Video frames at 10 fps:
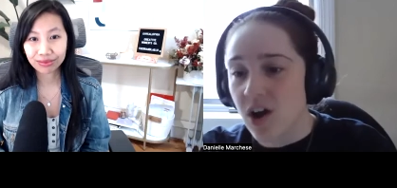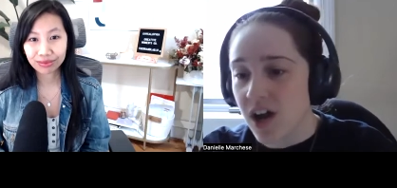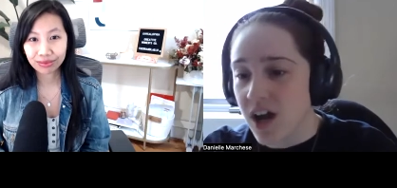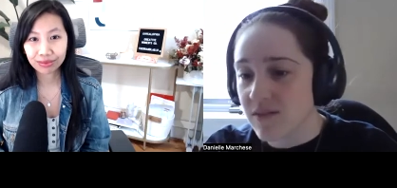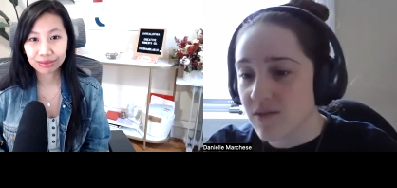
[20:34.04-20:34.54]

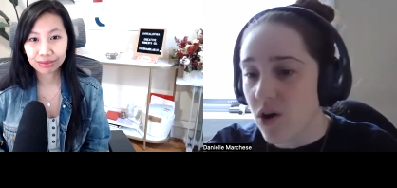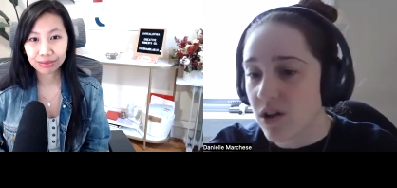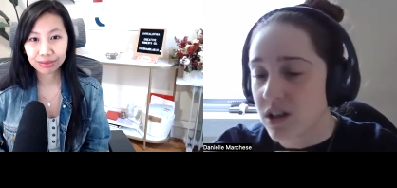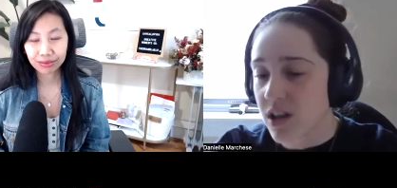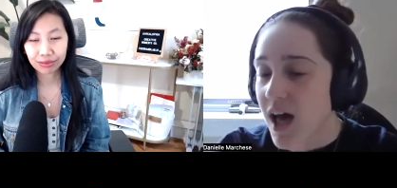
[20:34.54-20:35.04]
Speaker 1: it kind of
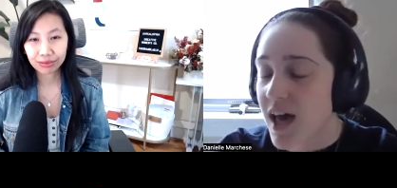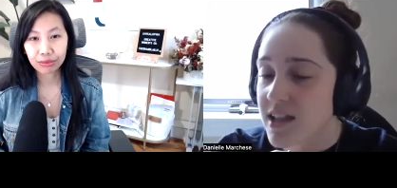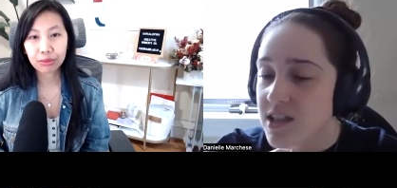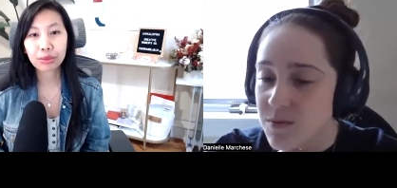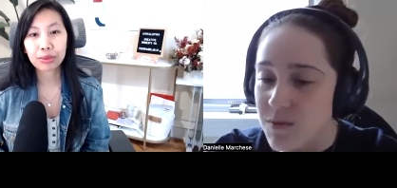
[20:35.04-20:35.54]
all
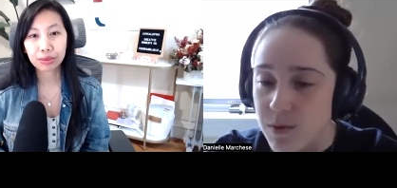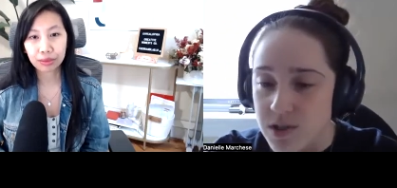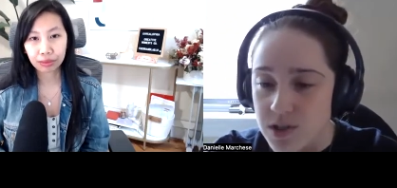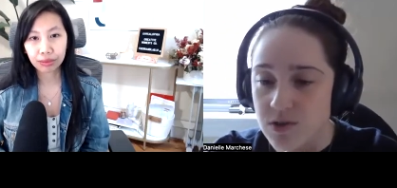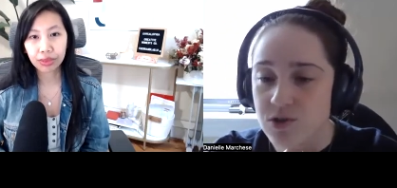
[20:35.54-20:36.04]
aligns to be
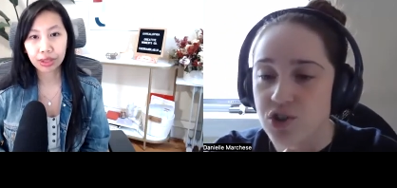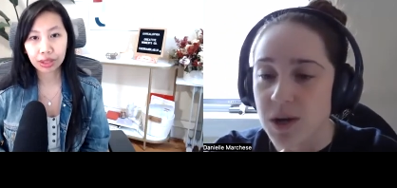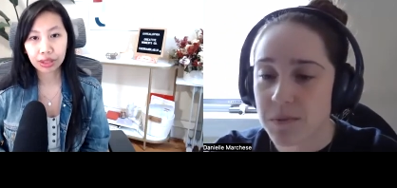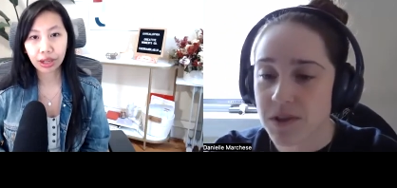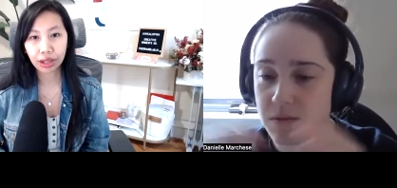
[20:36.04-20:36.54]
able to
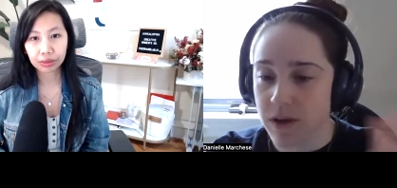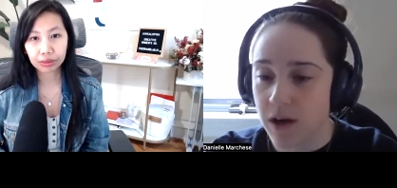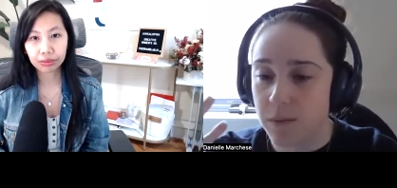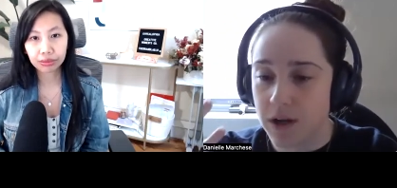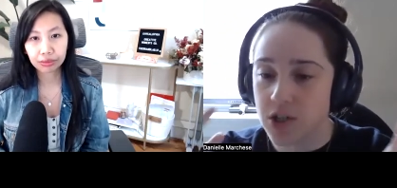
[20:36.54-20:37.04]
shape yeah. this
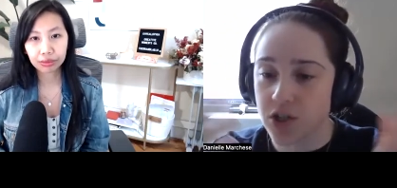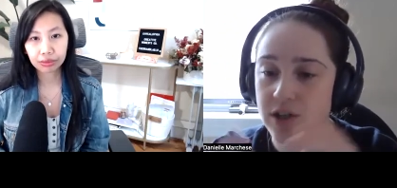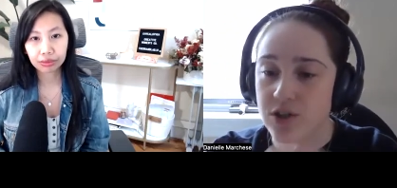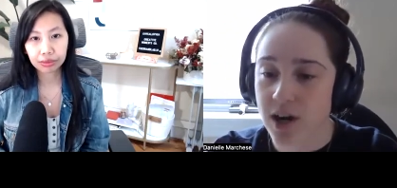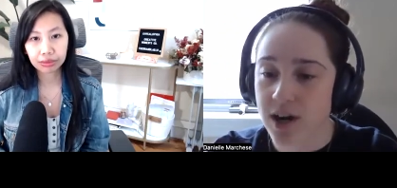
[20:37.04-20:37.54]
bigger
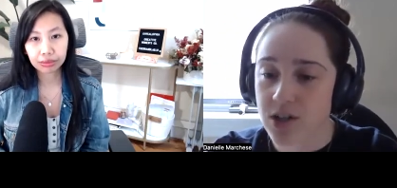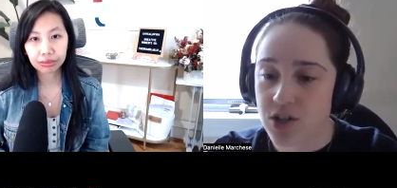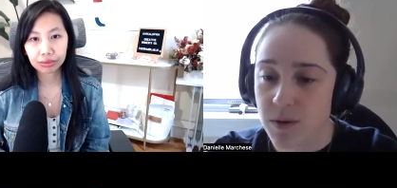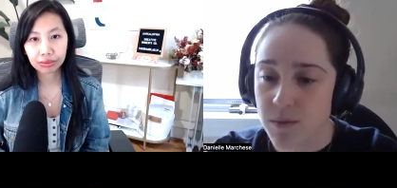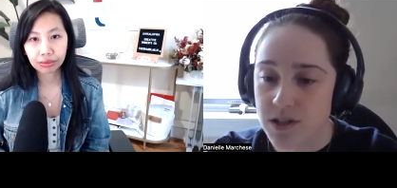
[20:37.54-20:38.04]
picture you're trying
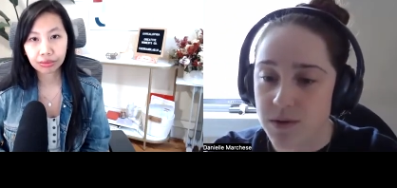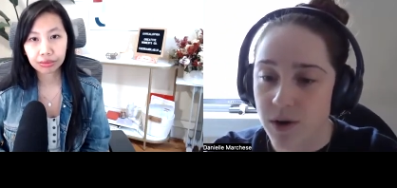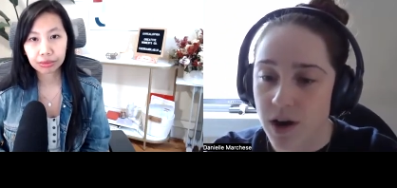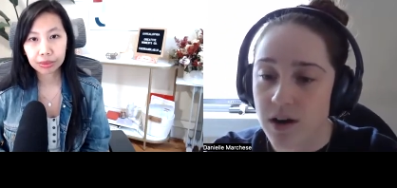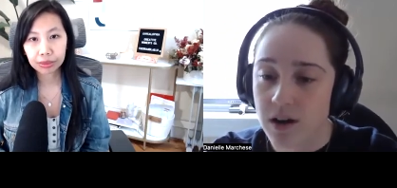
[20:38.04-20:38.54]
to shape as
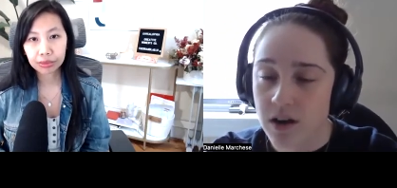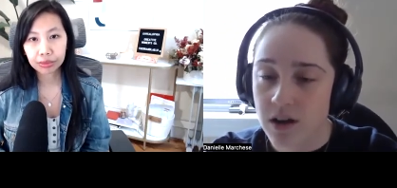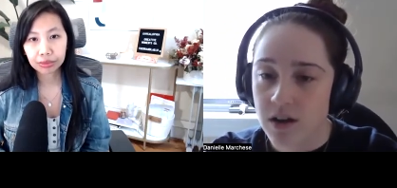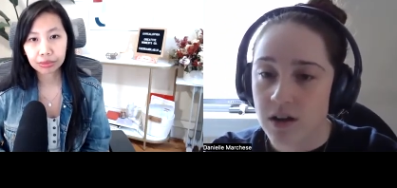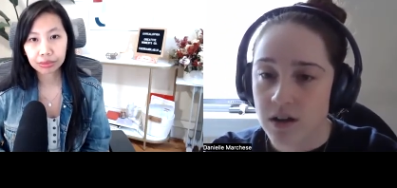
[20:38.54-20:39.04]
a brand.
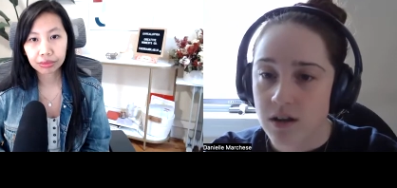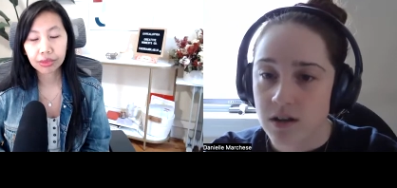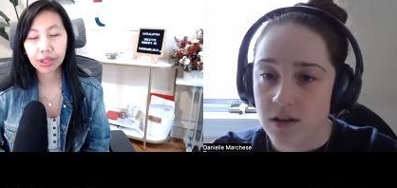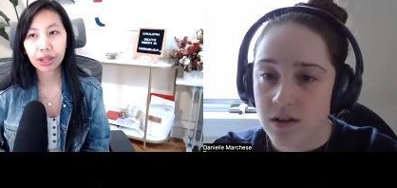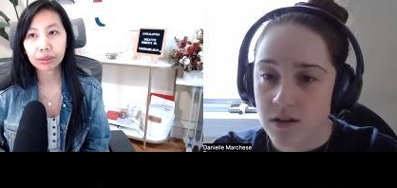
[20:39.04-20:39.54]

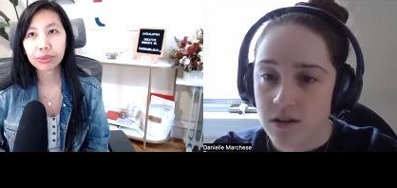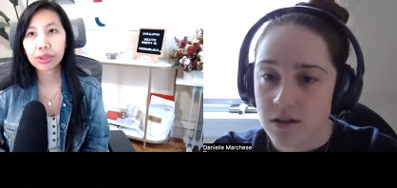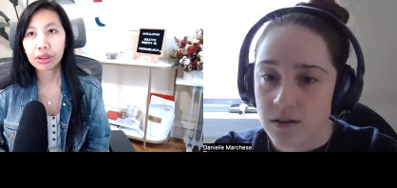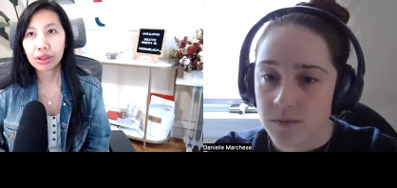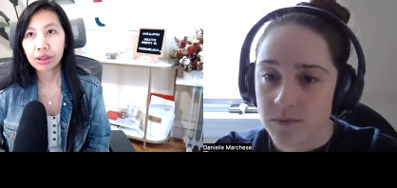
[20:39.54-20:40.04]
Speaker 2: Yeah.
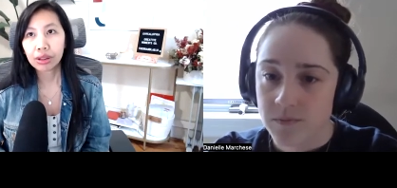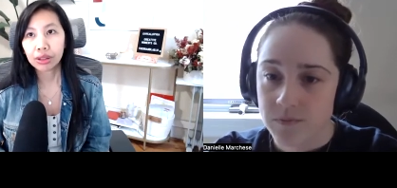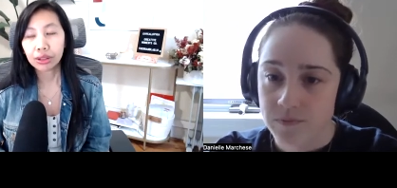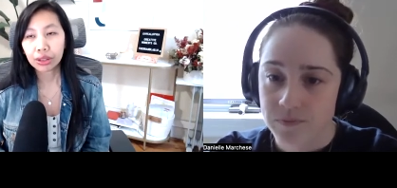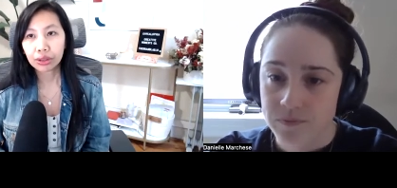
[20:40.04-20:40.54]

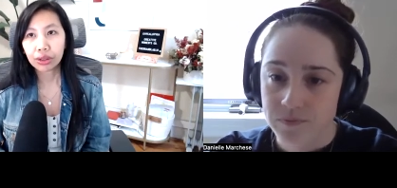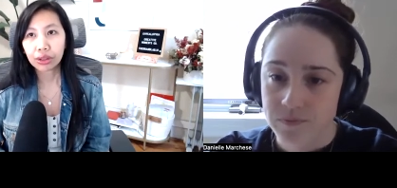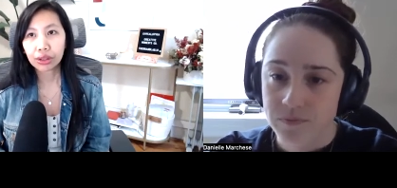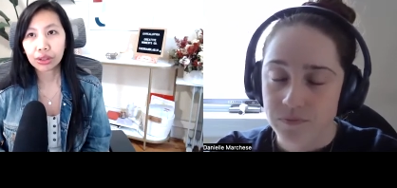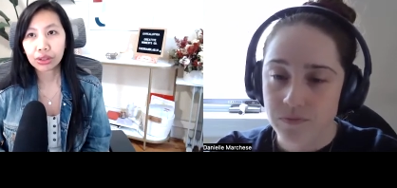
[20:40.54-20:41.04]
You know,
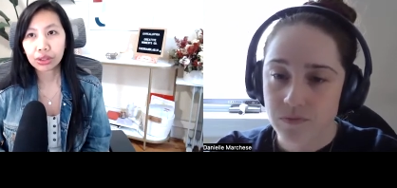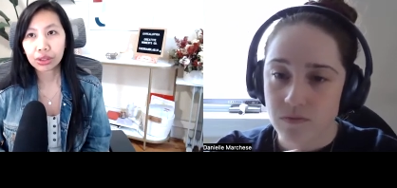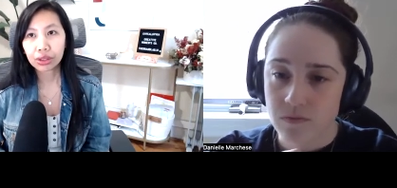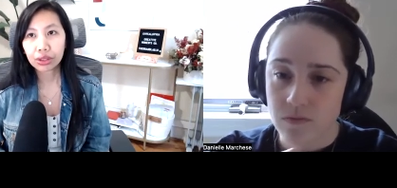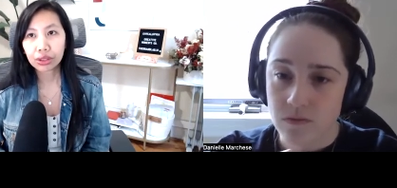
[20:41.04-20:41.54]

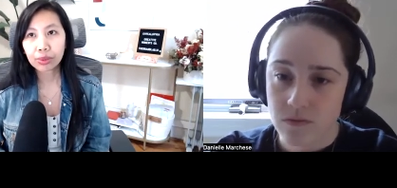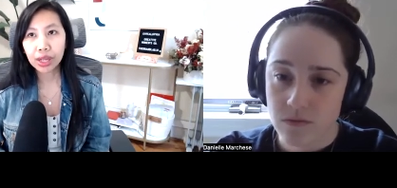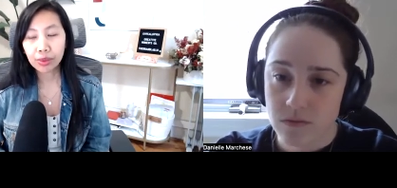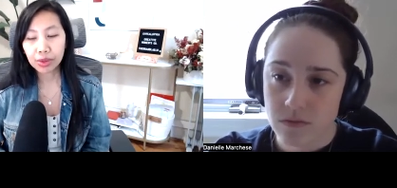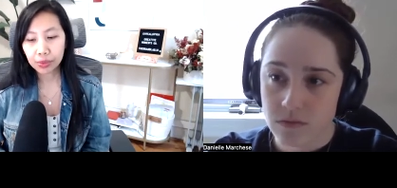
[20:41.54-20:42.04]

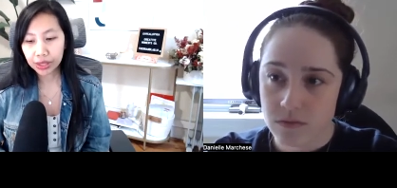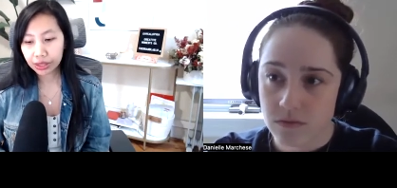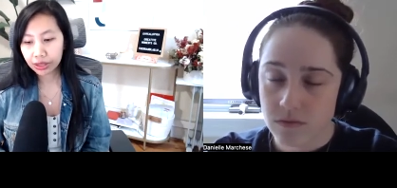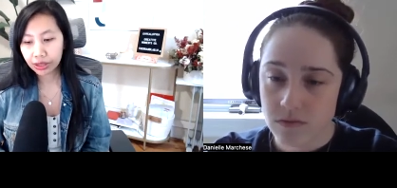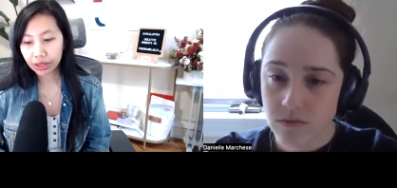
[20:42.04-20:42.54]
sometimes
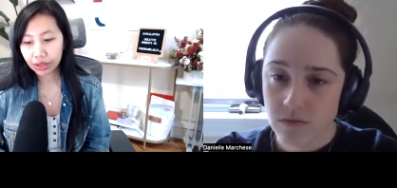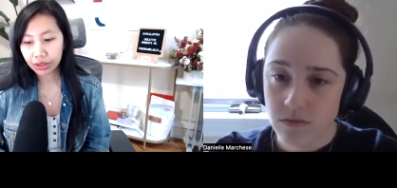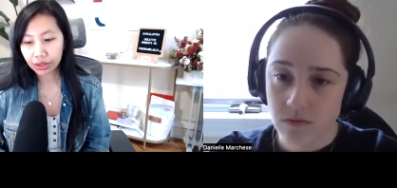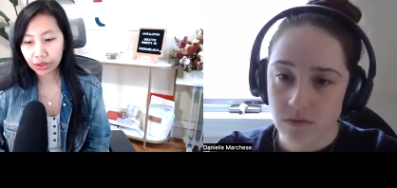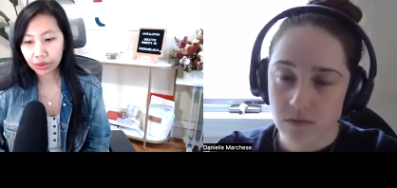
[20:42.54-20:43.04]
businesses
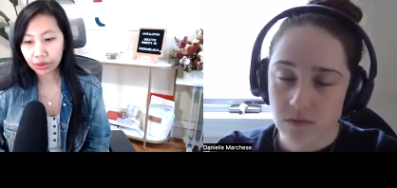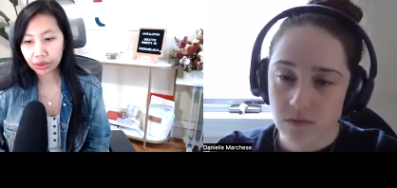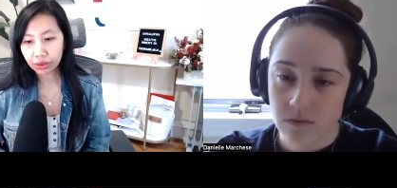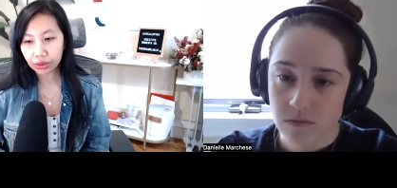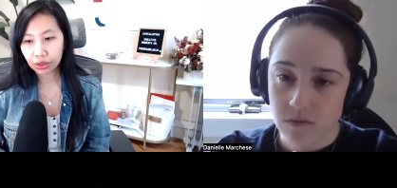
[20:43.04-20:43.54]

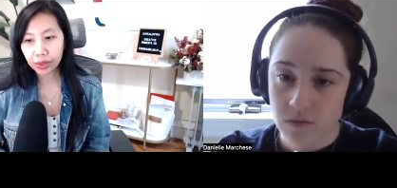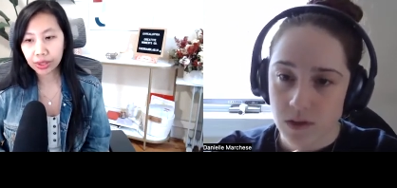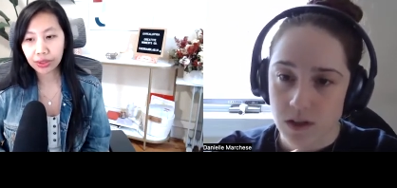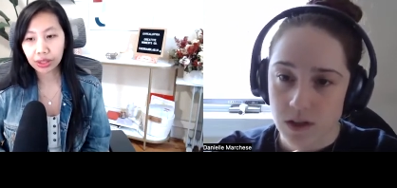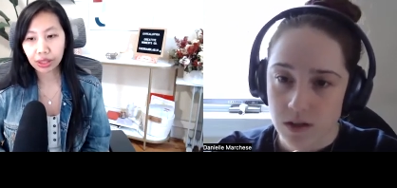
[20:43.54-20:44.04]
do
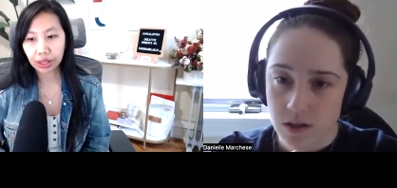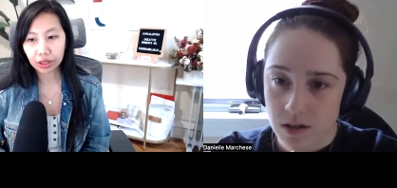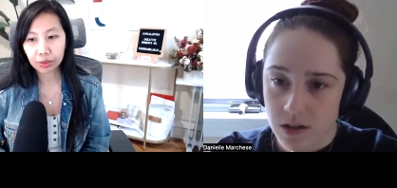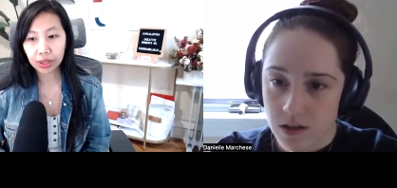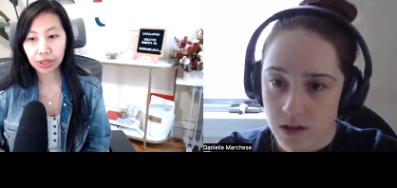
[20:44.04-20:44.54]
specific
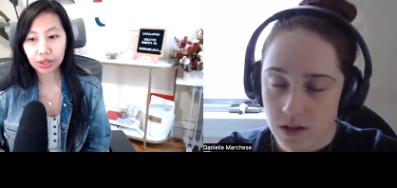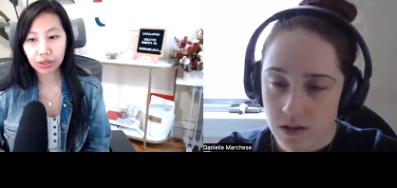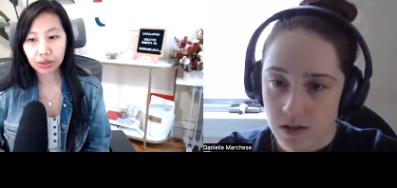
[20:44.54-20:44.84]
things because of